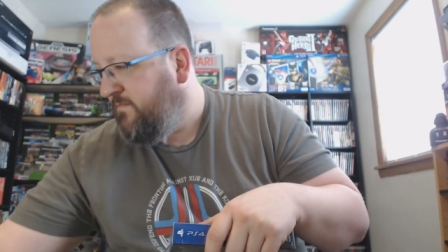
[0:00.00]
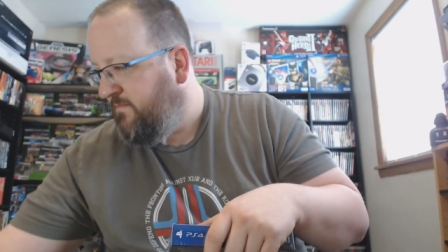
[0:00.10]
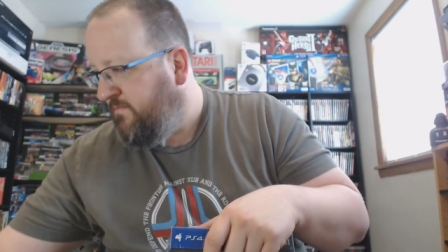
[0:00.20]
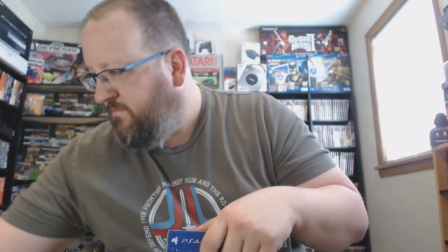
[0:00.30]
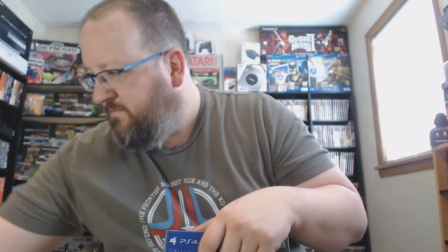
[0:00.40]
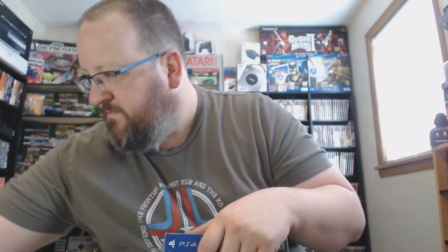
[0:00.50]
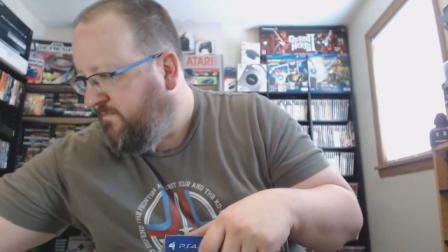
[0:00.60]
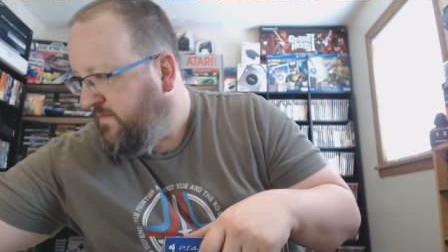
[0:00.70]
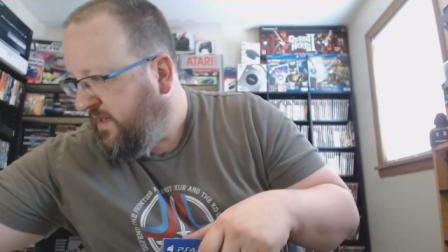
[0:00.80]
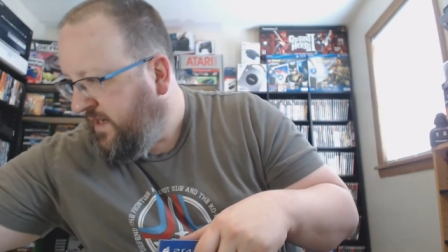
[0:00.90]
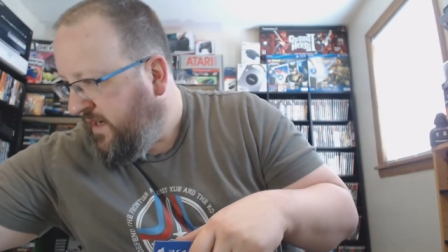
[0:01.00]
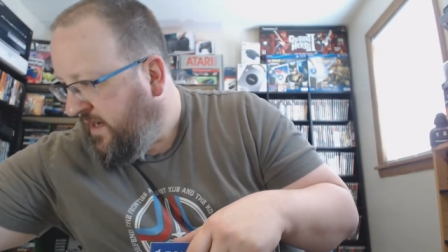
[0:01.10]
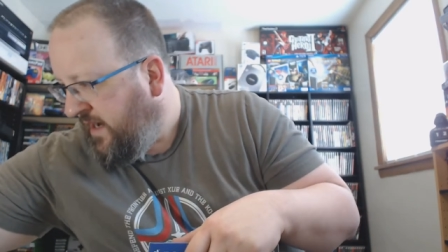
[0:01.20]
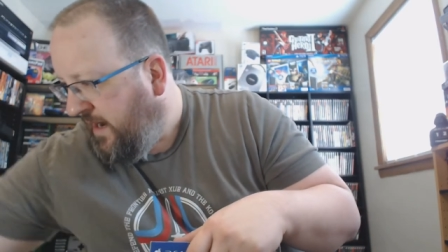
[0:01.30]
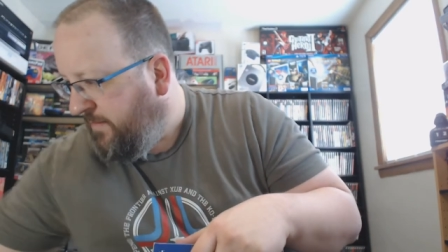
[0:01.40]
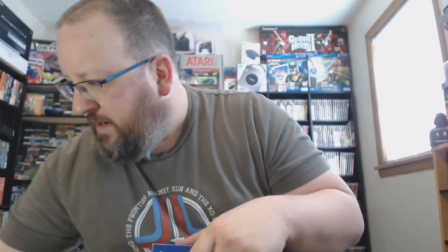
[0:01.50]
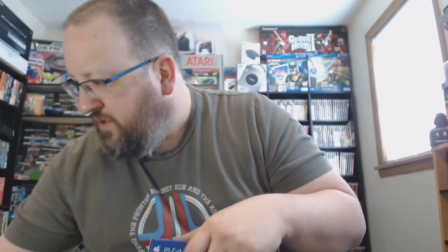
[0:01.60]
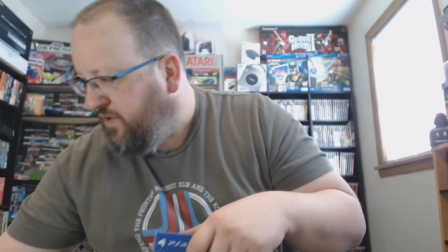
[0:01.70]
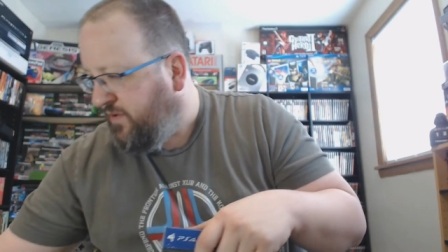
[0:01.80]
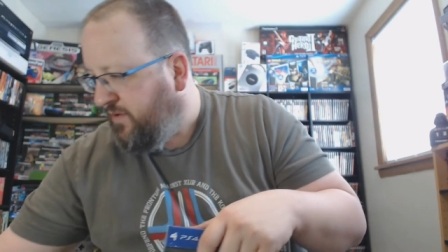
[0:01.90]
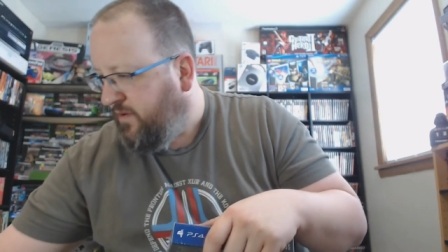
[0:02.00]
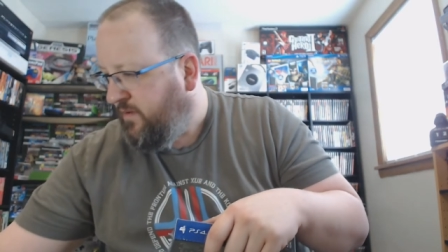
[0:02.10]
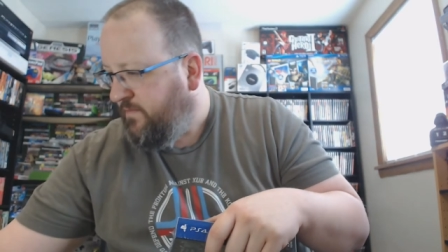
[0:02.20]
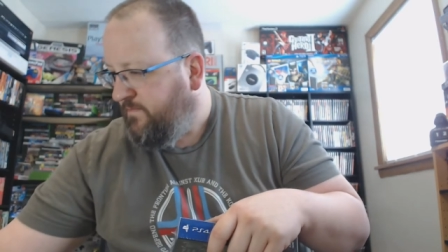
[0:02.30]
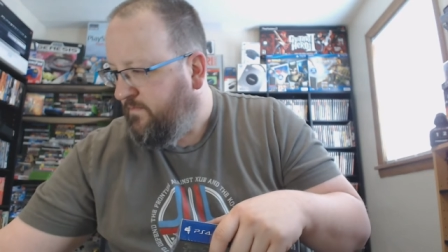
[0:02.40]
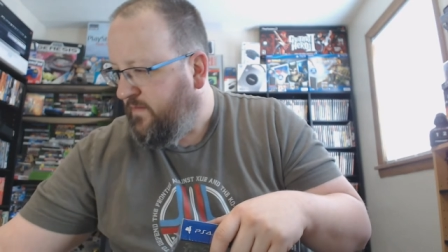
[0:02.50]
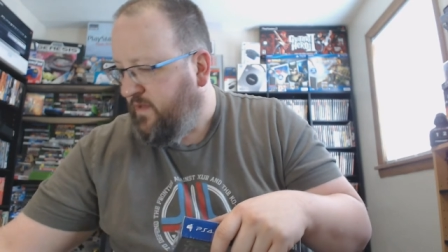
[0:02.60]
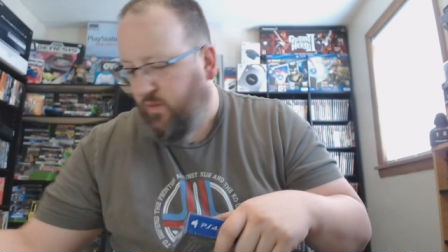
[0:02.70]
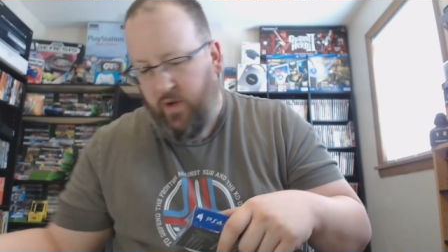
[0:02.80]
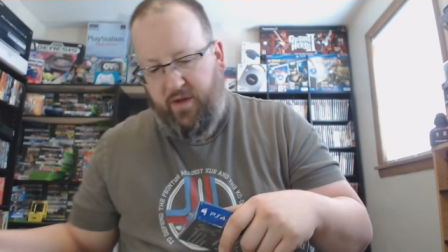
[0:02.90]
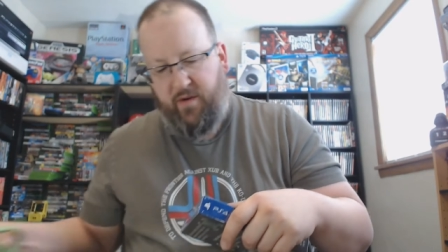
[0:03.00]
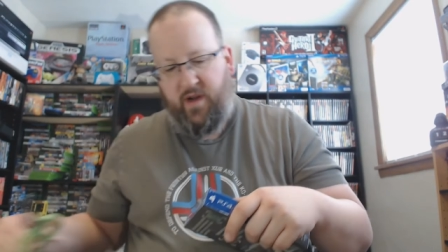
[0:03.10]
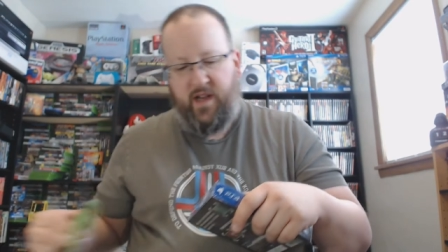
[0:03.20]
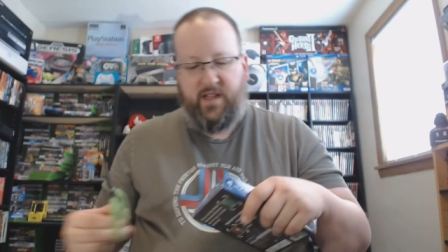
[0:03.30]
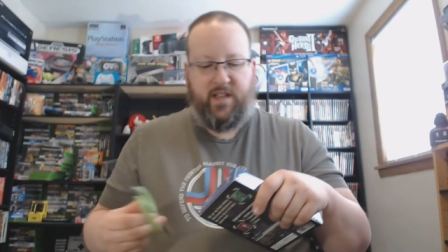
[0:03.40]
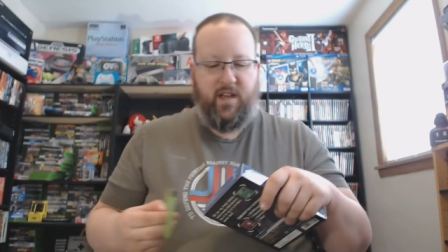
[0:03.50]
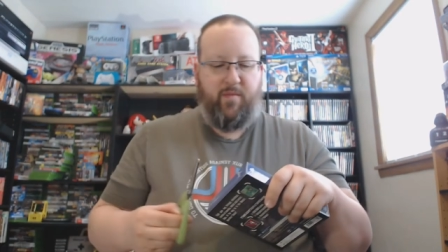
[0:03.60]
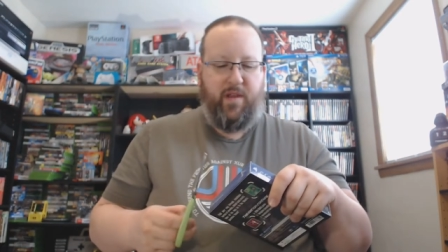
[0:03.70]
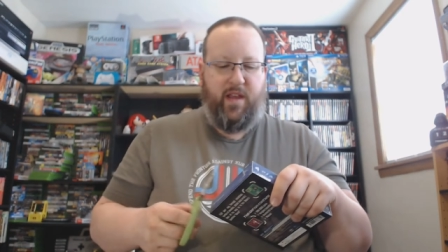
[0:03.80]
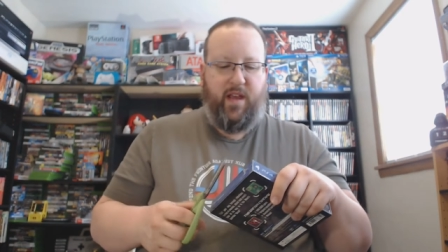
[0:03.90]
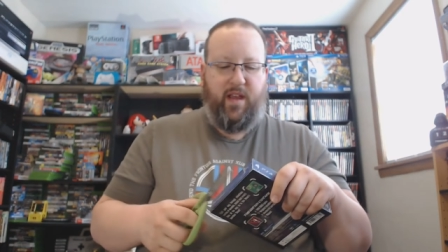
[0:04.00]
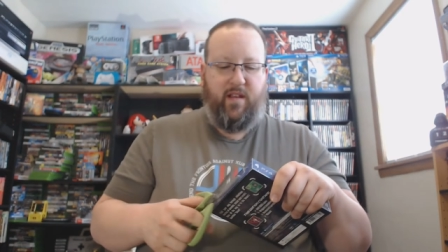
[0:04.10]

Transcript: I'm not sure whether or not it's going to be a